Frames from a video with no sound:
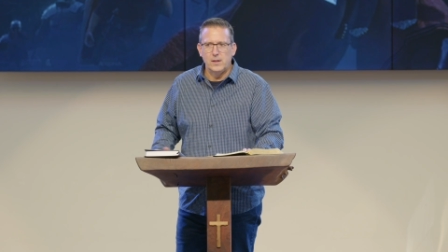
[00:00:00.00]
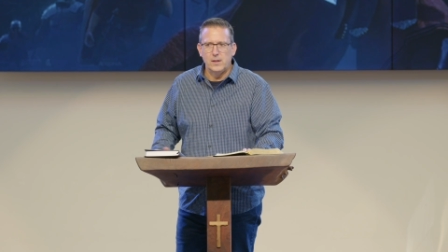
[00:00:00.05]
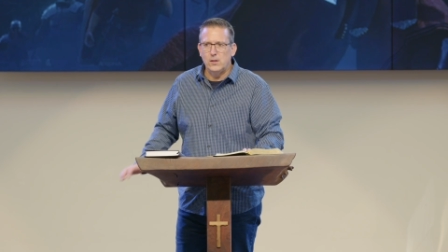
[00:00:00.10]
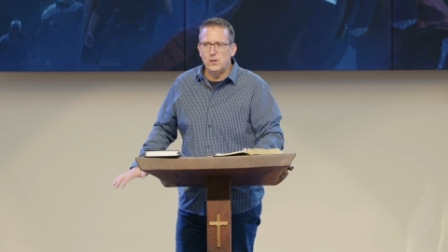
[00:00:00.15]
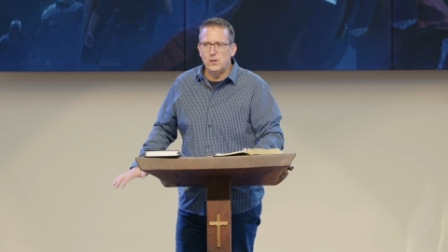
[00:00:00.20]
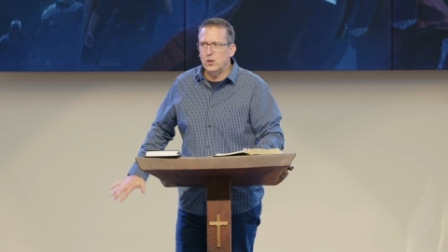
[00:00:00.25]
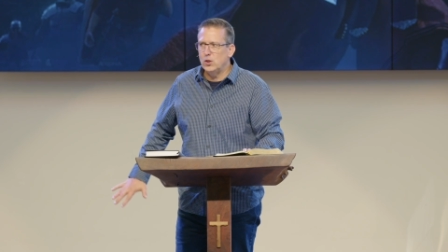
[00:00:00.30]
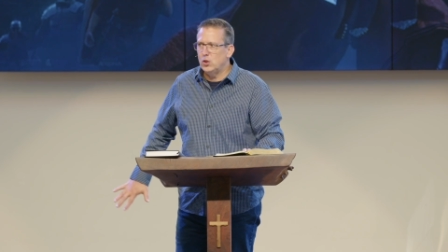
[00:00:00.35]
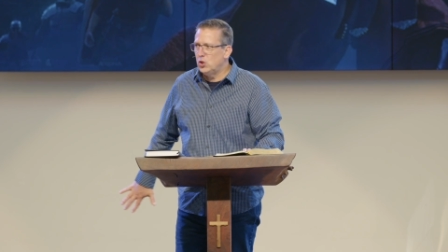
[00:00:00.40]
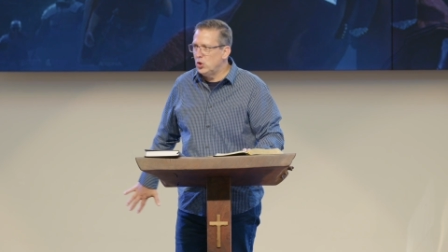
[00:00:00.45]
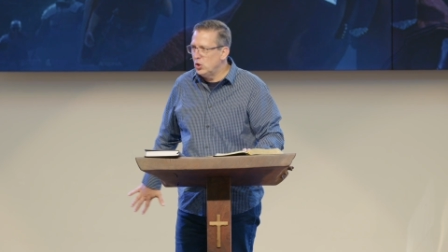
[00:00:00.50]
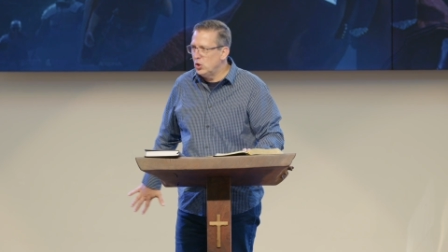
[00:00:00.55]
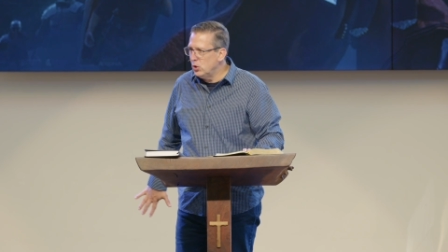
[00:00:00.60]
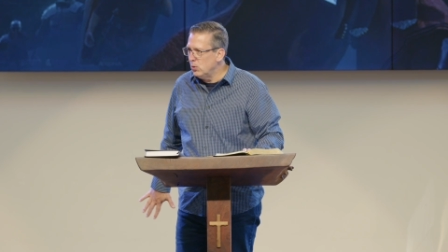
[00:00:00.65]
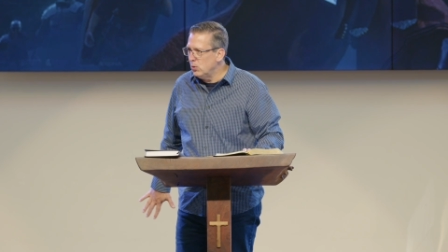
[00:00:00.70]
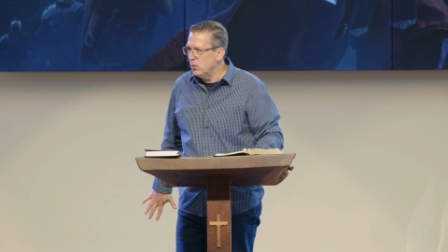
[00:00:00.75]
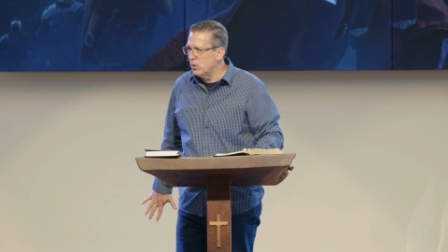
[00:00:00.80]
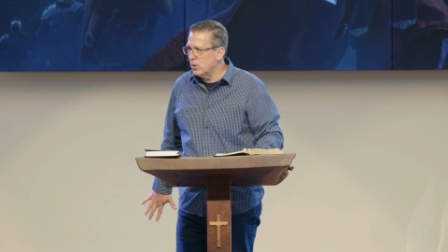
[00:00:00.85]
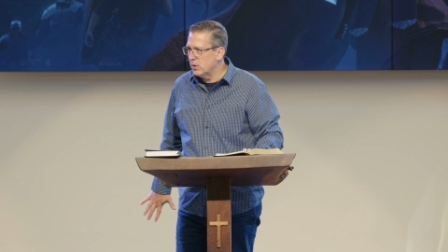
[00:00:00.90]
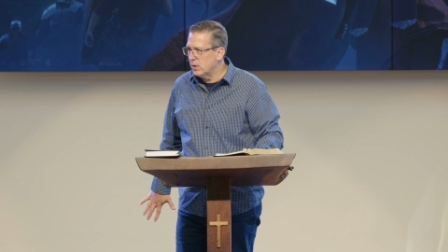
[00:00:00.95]
The
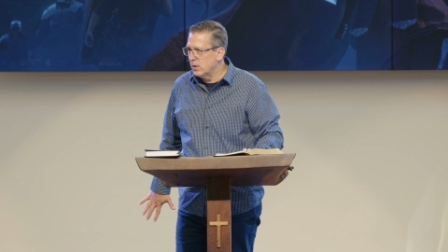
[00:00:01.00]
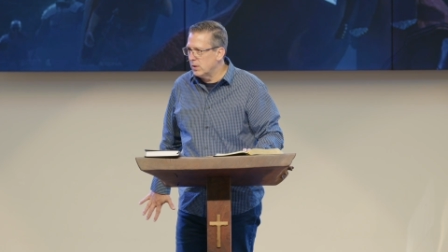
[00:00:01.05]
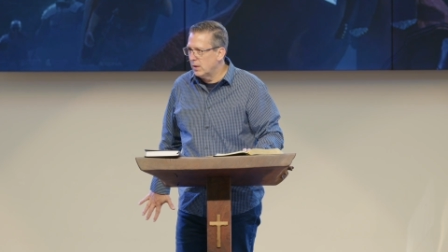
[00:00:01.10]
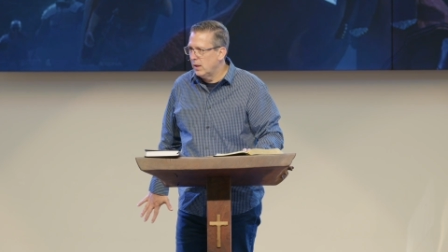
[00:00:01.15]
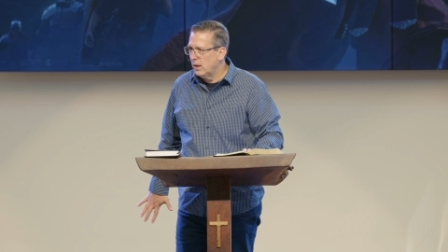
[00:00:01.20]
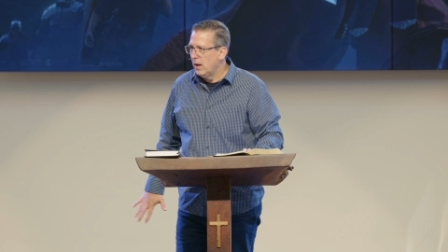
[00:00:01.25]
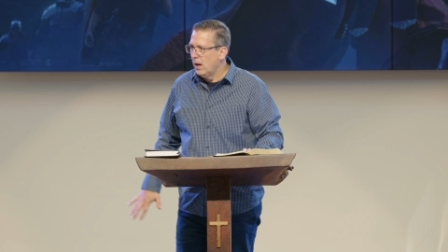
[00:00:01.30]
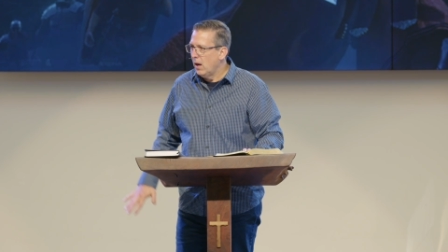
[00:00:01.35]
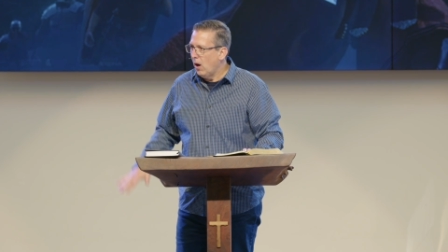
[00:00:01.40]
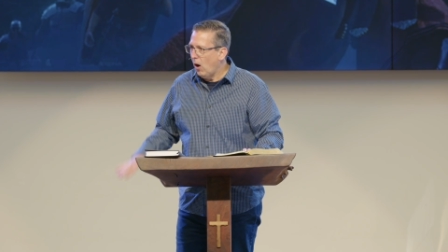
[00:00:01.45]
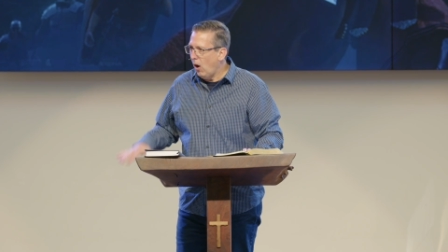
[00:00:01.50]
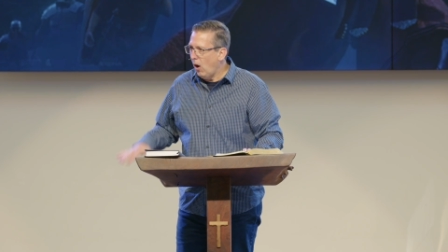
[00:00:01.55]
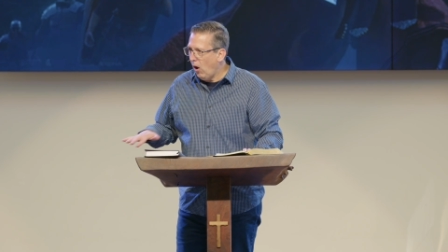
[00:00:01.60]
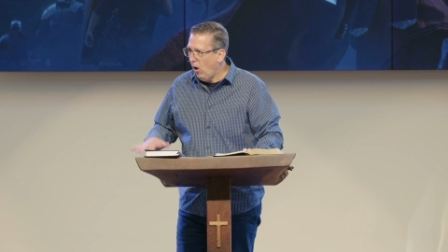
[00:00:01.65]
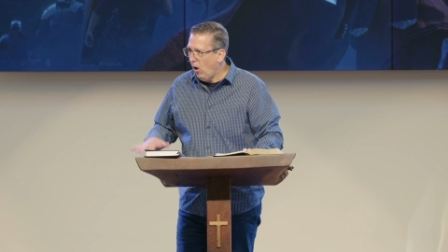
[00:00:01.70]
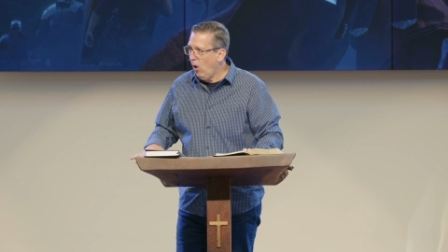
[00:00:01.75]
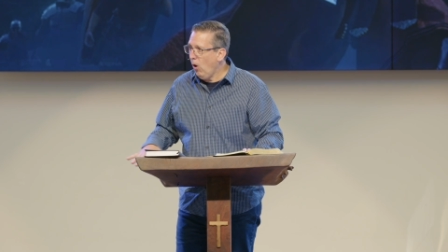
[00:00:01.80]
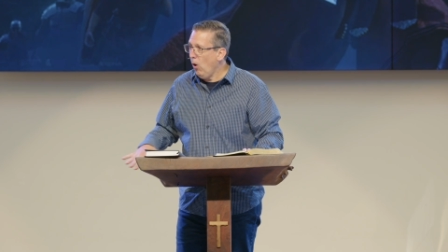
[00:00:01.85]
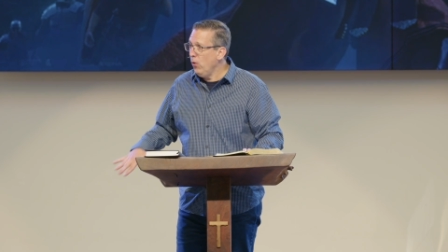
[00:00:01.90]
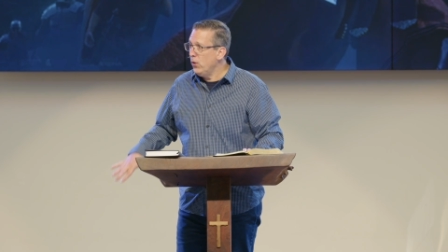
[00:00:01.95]
Jews.
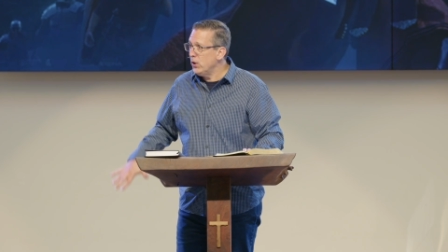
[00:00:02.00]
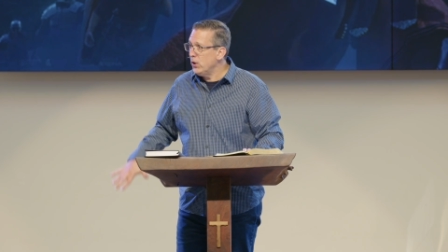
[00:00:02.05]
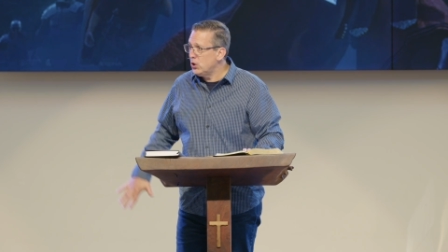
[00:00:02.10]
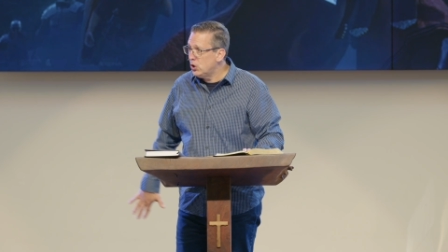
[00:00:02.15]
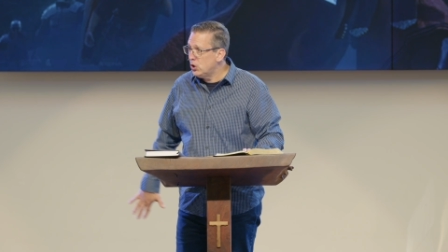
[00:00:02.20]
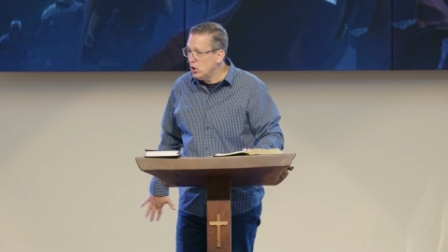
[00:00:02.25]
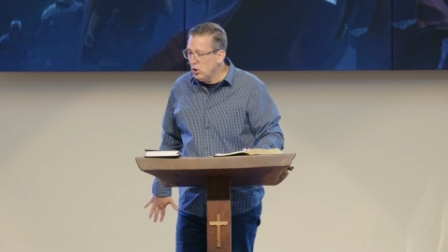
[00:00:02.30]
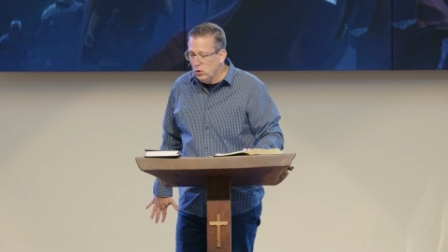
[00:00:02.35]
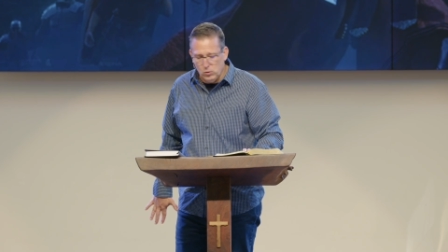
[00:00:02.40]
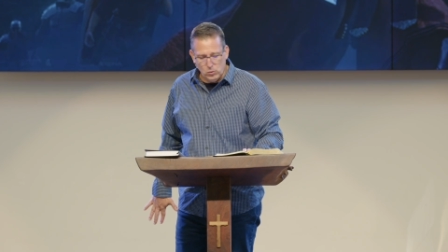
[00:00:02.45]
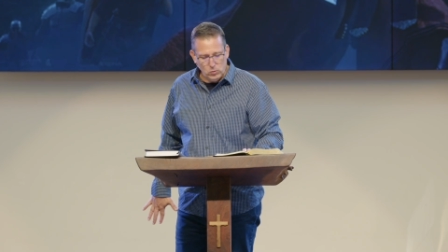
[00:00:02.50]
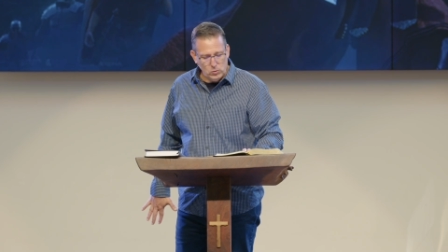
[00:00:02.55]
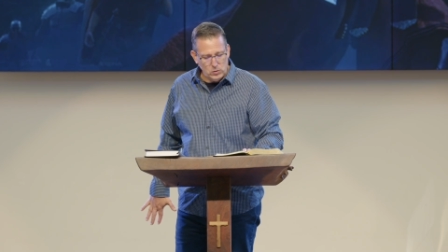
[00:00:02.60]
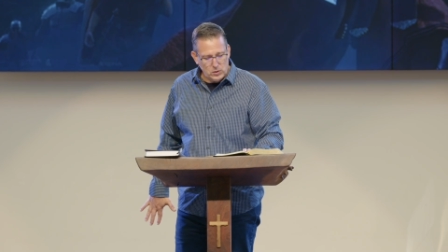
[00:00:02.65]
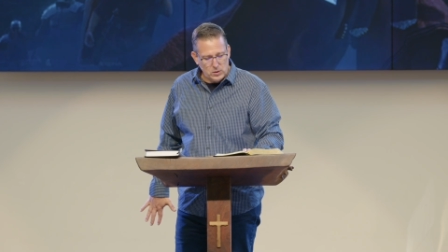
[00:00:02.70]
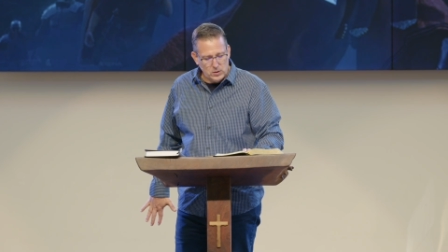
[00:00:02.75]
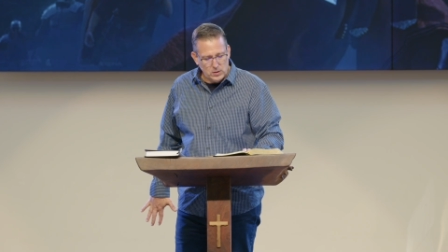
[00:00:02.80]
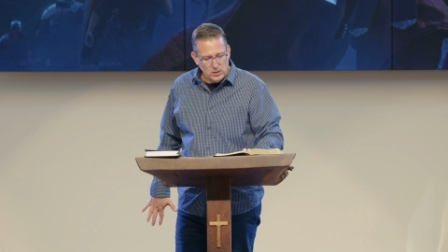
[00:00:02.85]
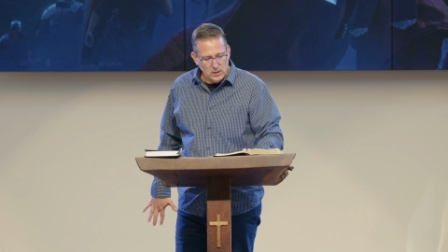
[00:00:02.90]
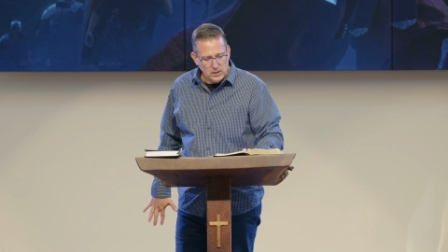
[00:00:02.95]
All the Jews